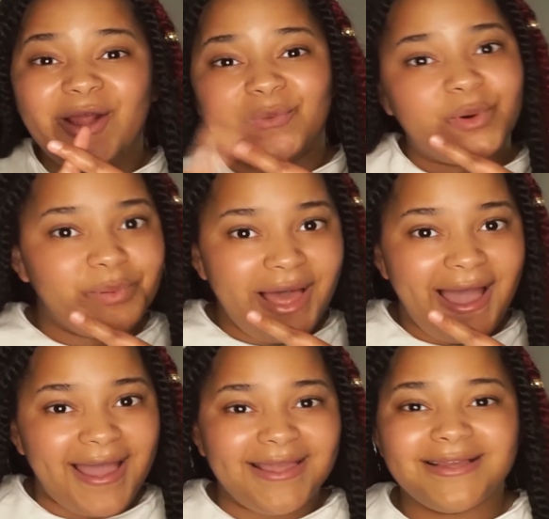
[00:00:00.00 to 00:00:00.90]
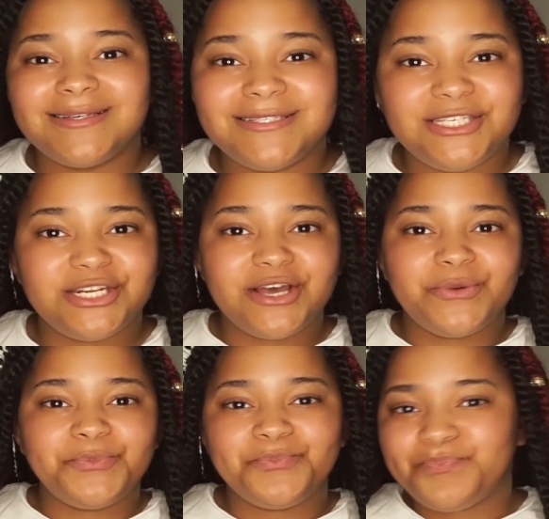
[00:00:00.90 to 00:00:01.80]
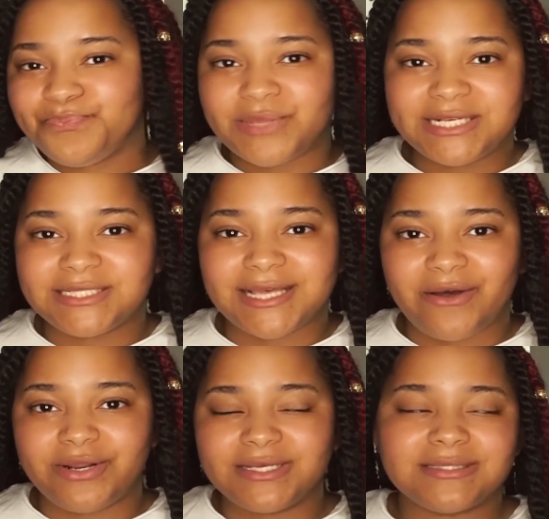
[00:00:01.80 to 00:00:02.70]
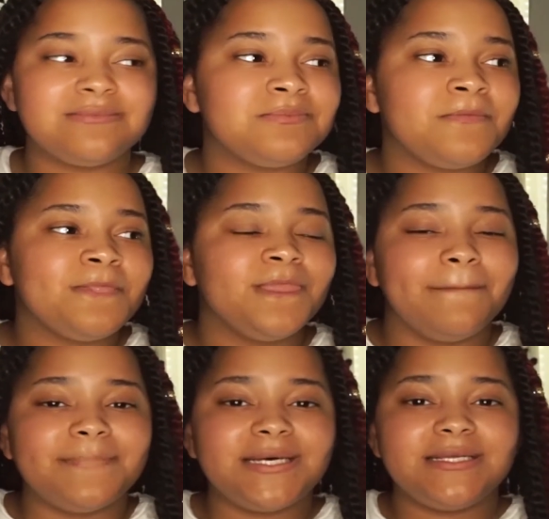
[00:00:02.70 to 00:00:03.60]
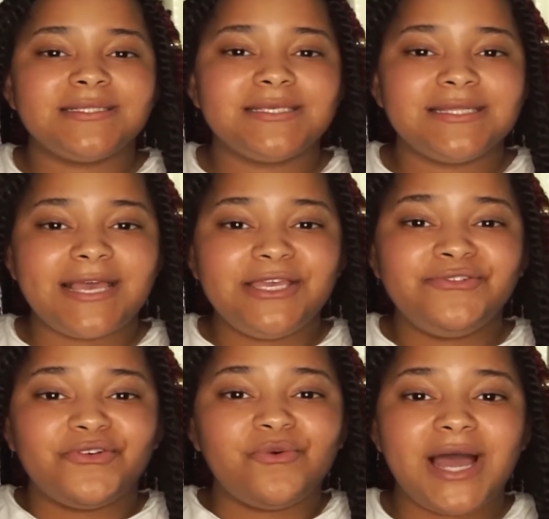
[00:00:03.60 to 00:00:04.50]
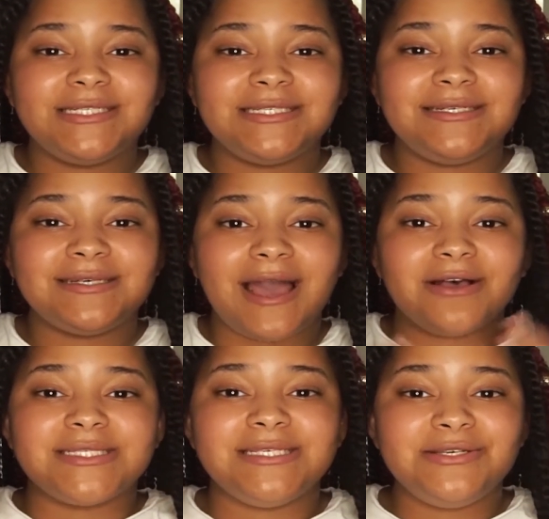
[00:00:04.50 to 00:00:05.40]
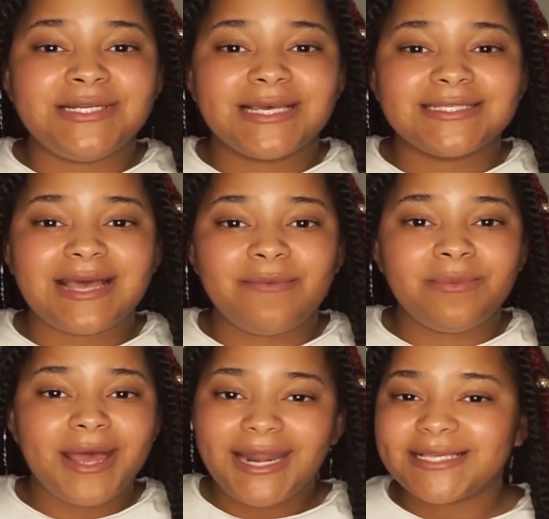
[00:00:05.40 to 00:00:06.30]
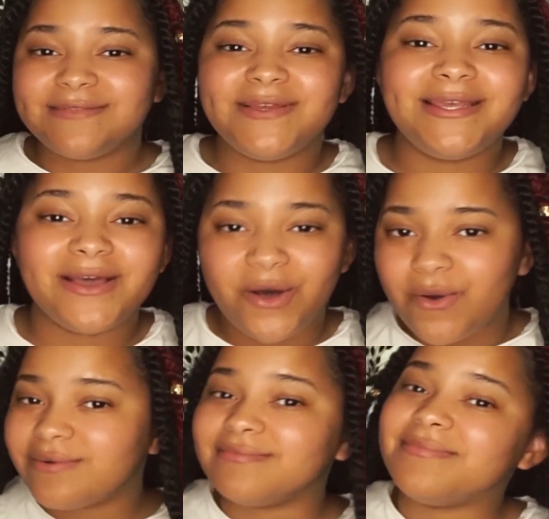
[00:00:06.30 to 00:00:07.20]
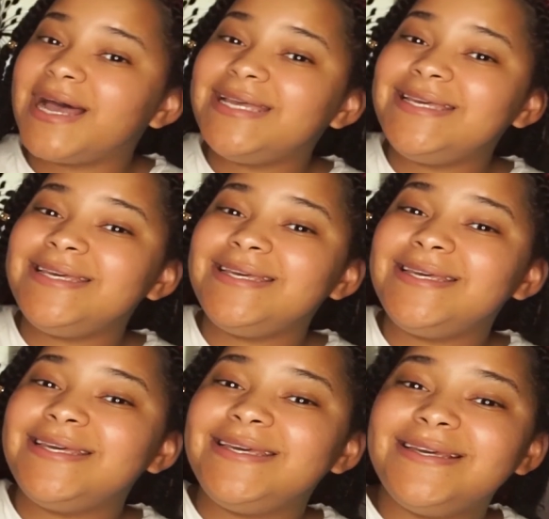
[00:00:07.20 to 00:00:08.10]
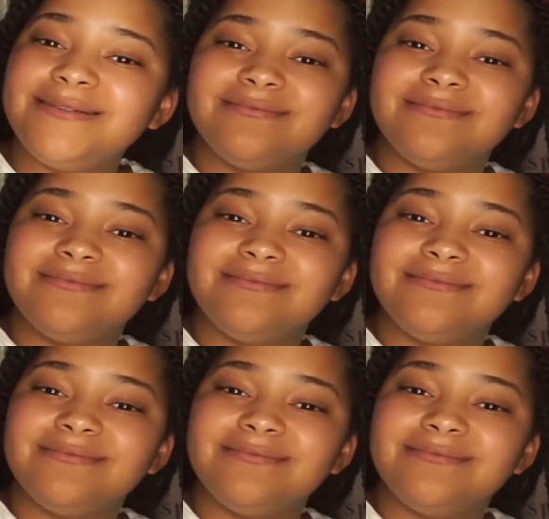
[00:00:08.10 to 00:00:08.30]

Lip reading: reply. You know, that's just how it is. But thank you for watching. I'll see you next time in my next video. Bye.